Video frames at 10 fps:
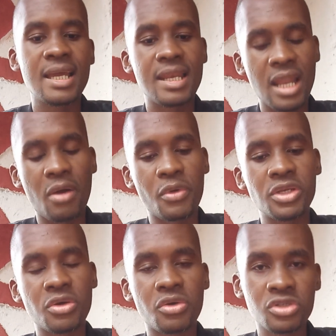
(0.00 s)
Now, when
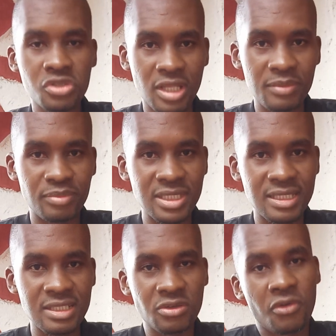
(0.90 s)
you go to that
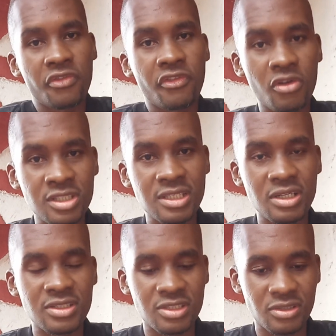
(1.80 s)
business, of course,
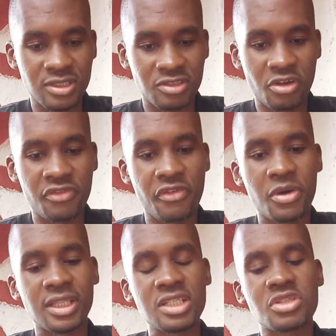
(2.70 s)
it's
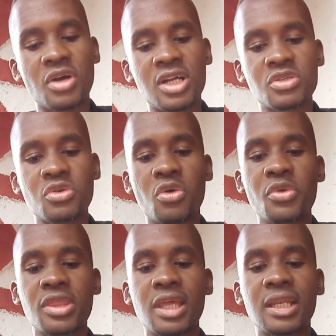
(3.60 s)
straightforward that you are to go
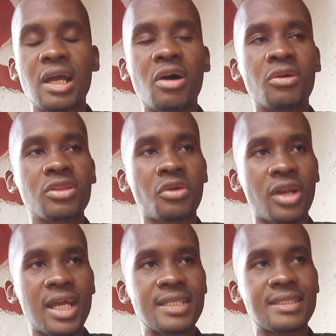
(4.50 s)
with an
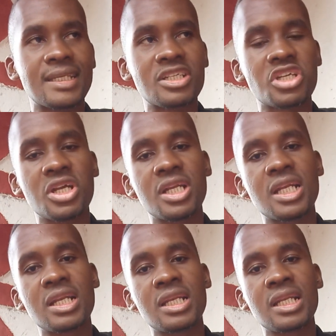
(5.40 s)

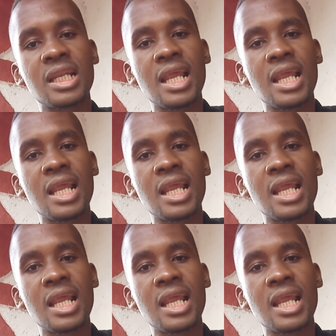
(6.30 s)
authorization